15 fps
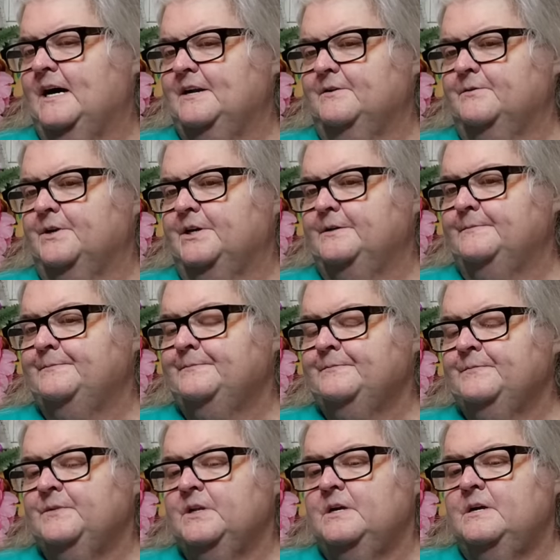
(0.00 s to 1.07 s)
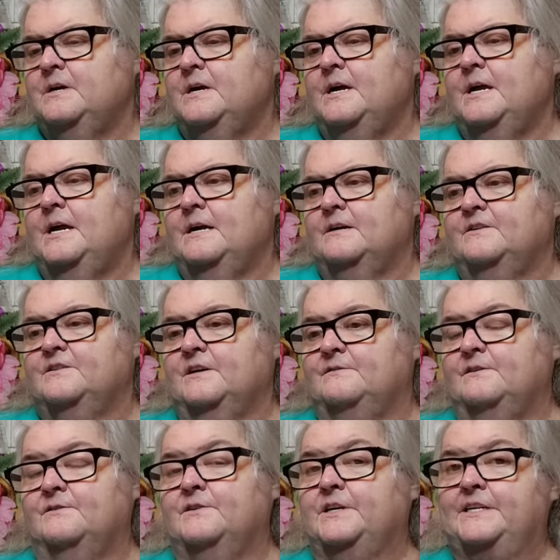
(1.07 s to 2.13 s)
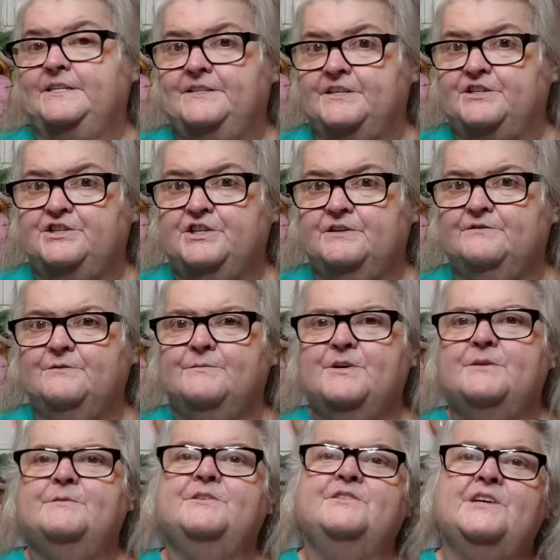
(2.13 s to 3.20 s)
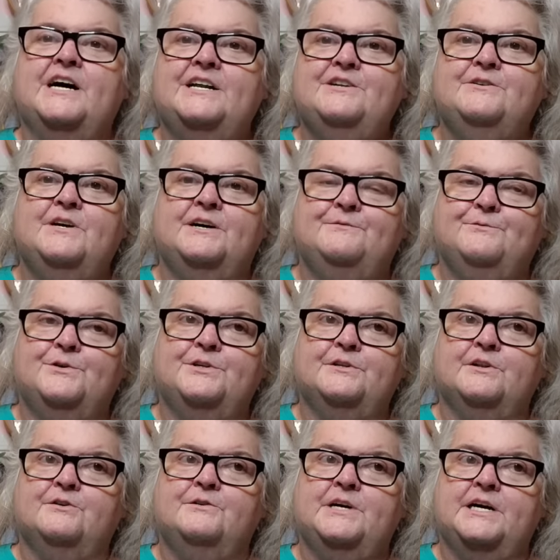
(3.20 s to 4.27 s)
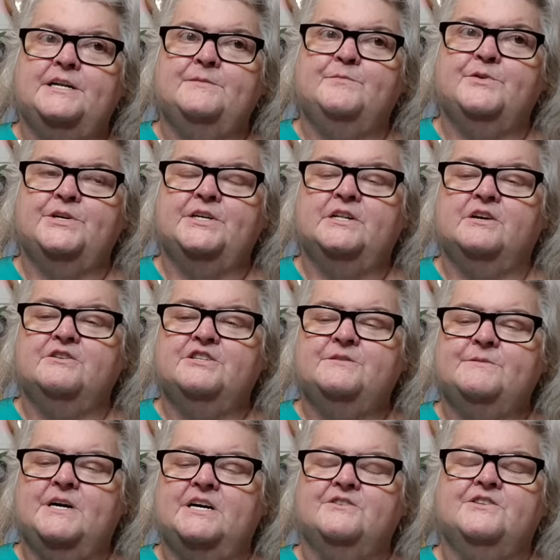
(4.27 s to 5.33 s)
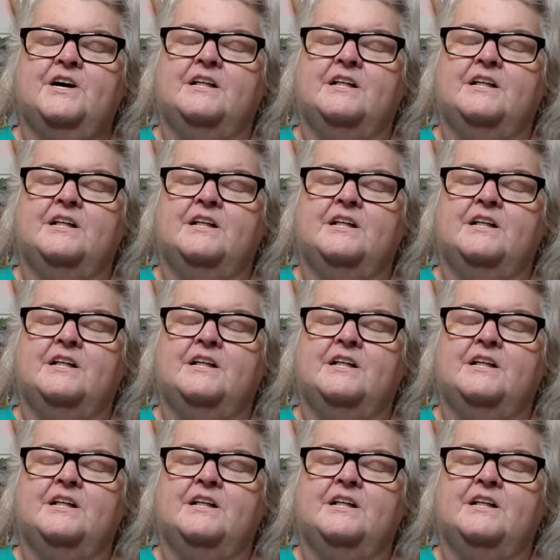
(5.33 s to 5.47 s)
I don't know because I've never had anything shipped from there because I do have one located pretty close to my house.